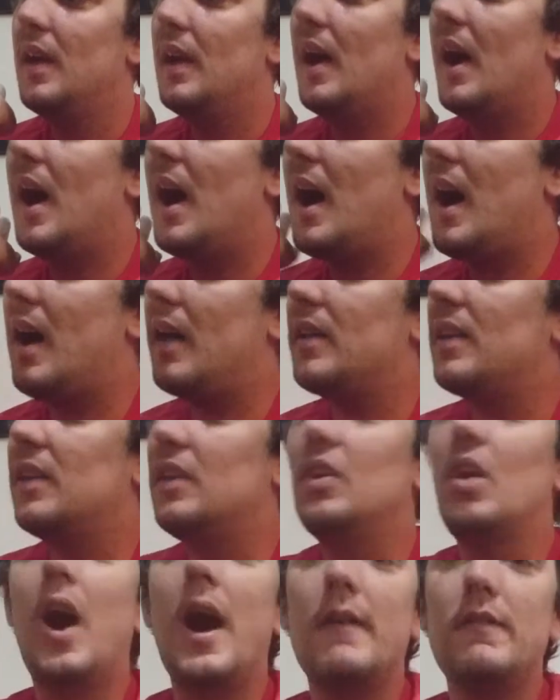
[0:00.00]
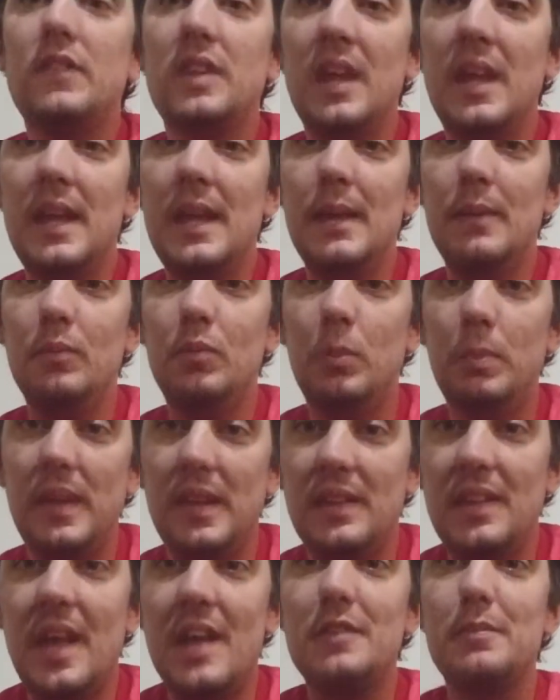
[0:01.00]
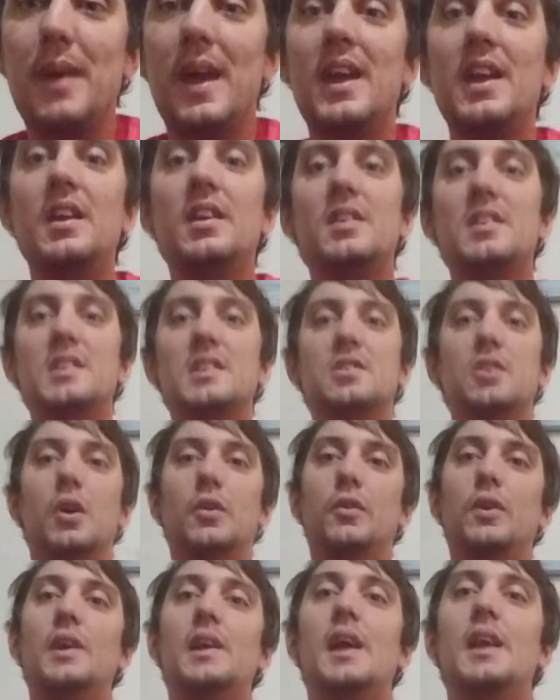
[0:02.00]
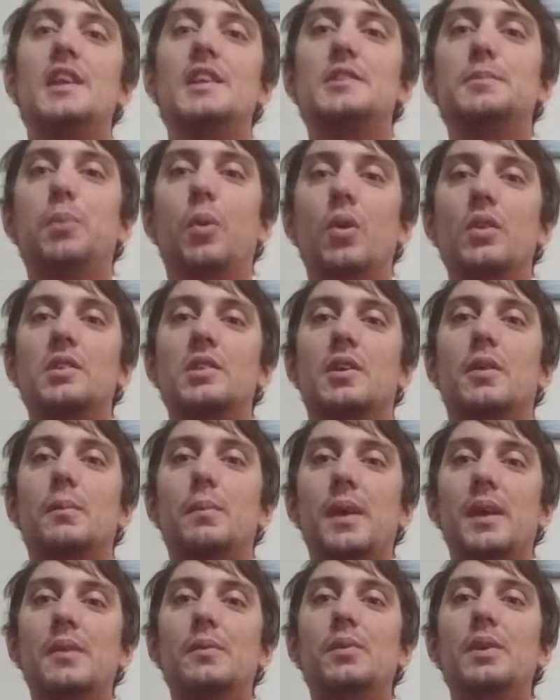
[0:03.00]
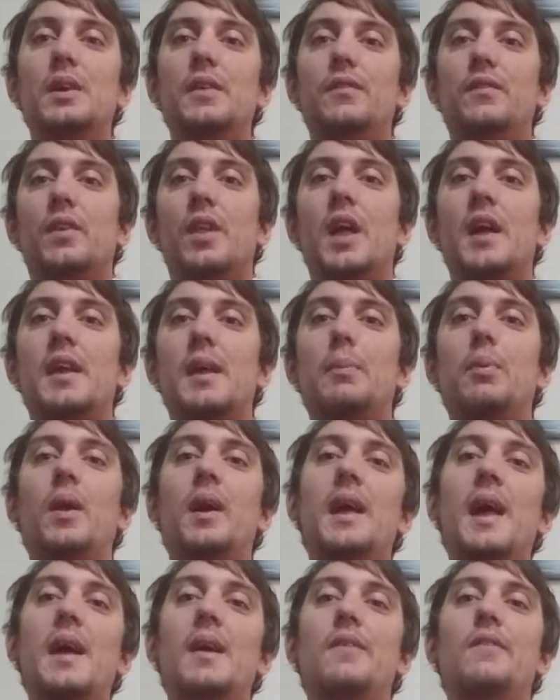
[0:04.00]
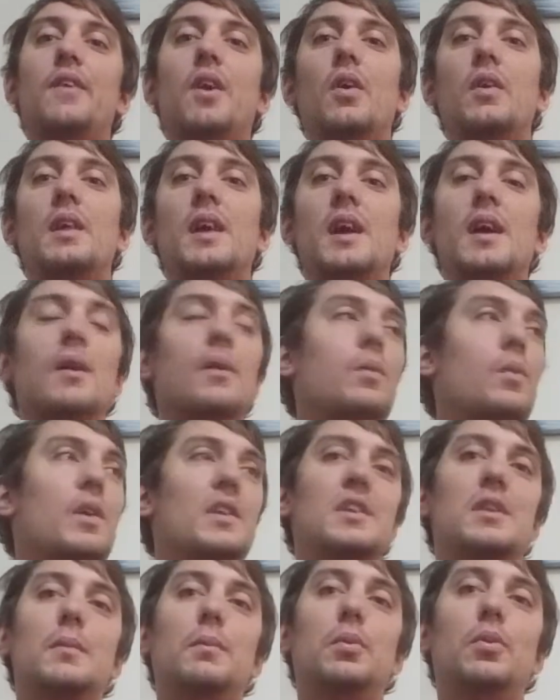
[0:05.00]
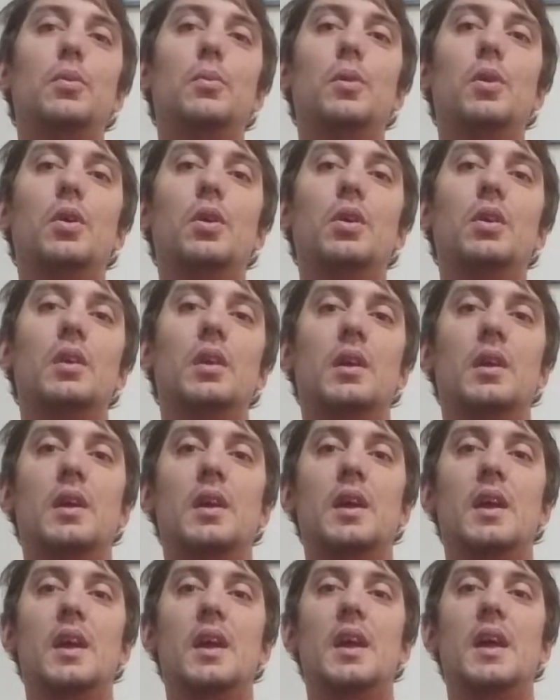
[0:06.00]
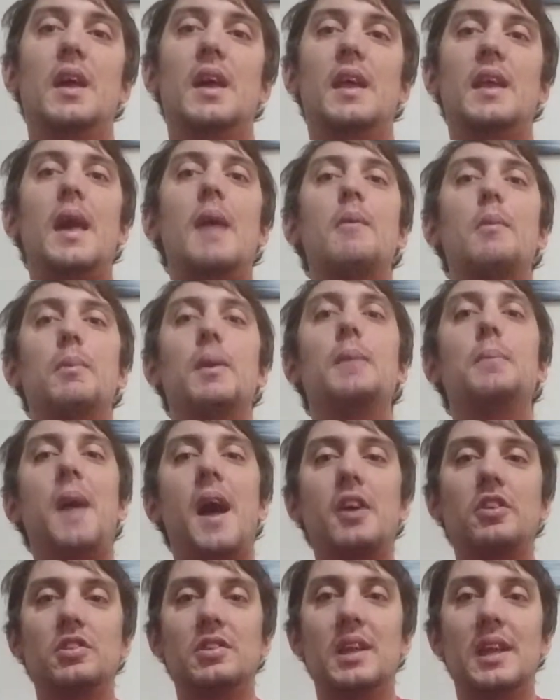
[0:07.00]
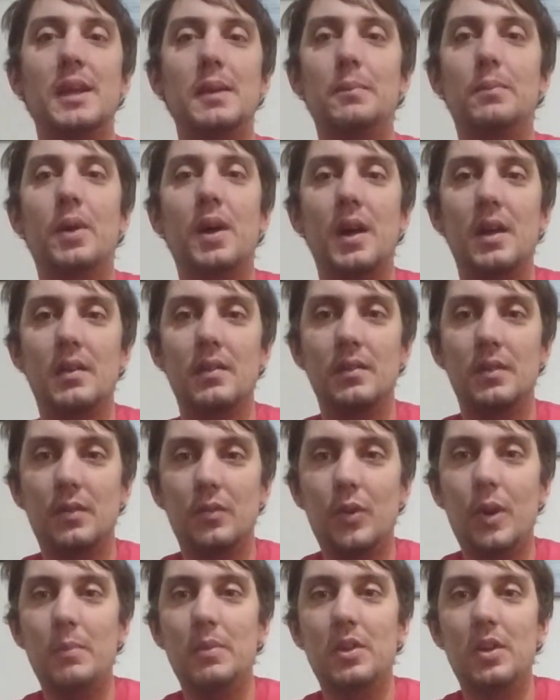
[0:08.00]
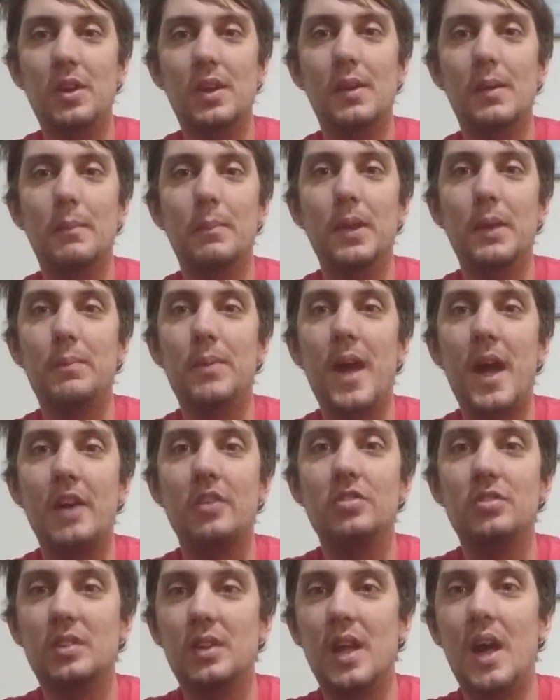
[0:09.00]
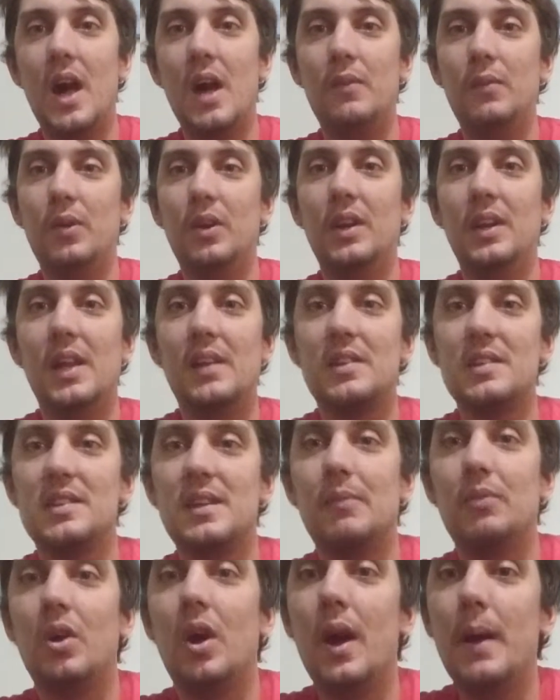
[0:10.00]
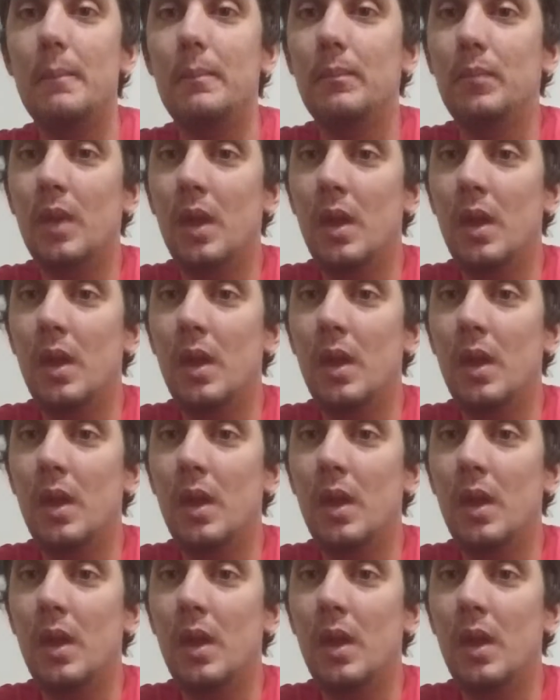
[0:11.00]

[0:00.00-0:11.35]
The 9th team will be in Tasmania because there's not really any sport to compete with. Like, they play AFL there once in a blue moon. And they have a Big Bash team, but rugby union and Big Bash aren't really at the same time.